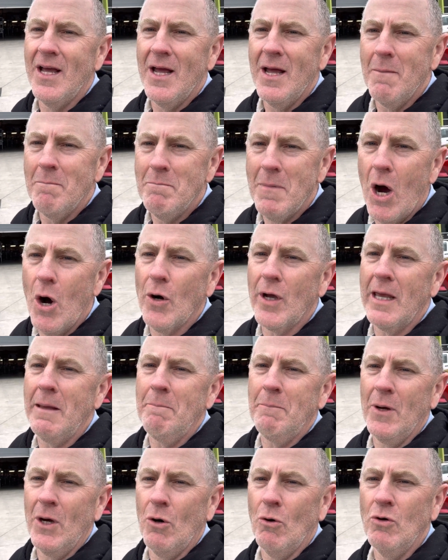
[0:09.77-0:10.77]
Melky
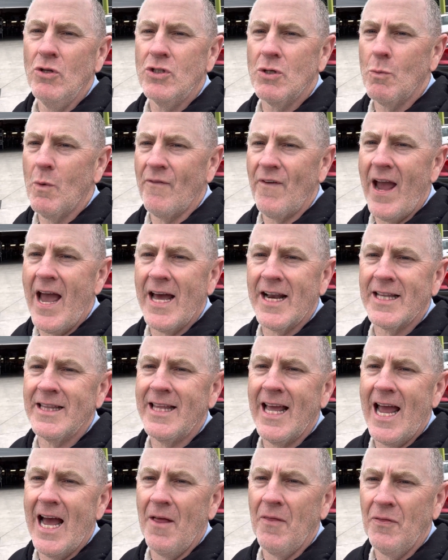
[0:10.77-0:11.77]
builds, without a
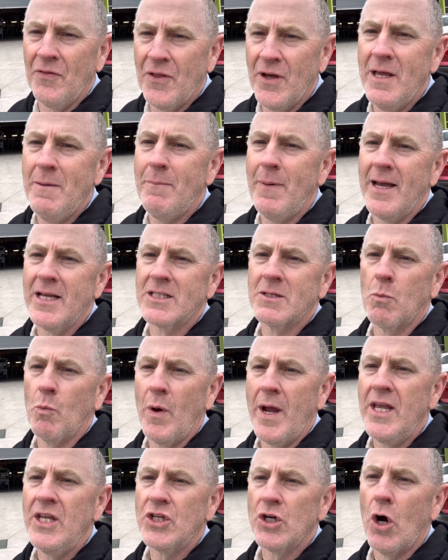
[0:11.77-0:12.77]
doubt, the best
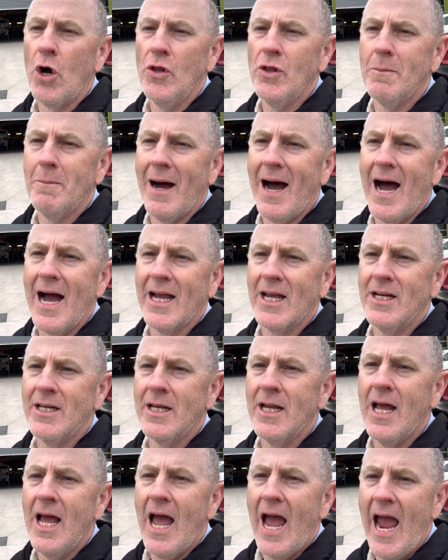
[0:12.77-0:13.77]
winch on the market
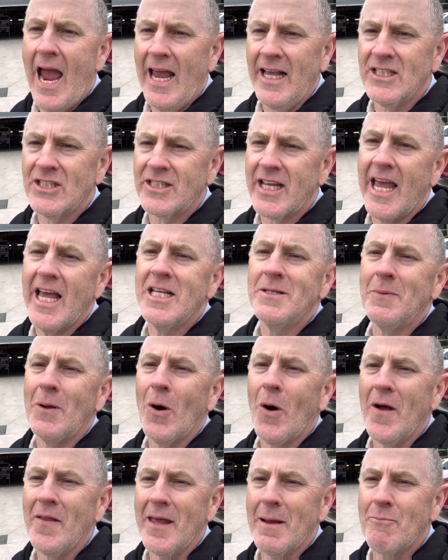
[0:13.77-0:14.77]
and stands
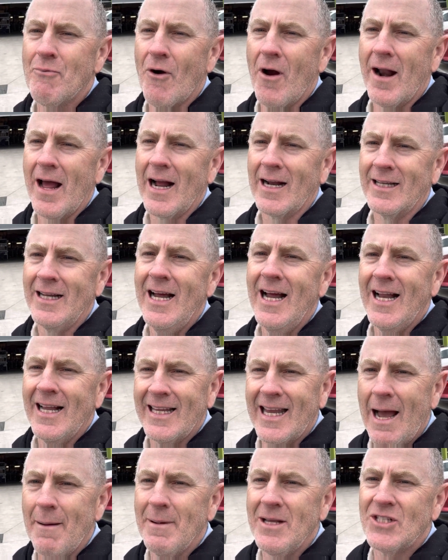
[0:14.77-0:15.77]
behind their product.
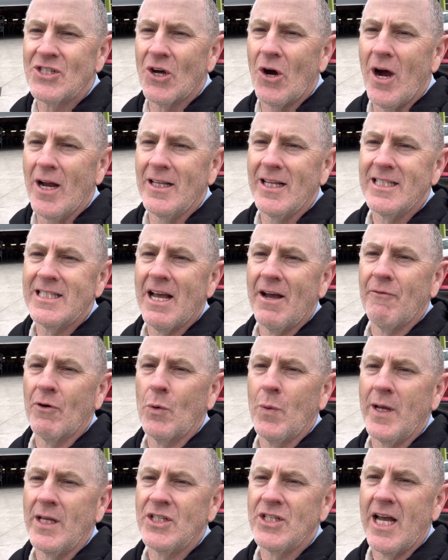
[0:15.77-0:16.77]
Come inside, let's have a
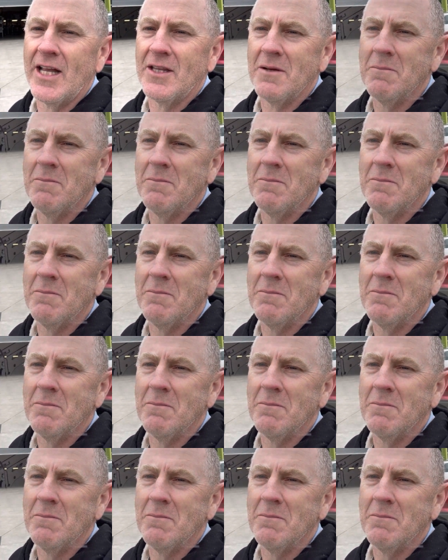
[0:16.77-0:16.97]
quick chat to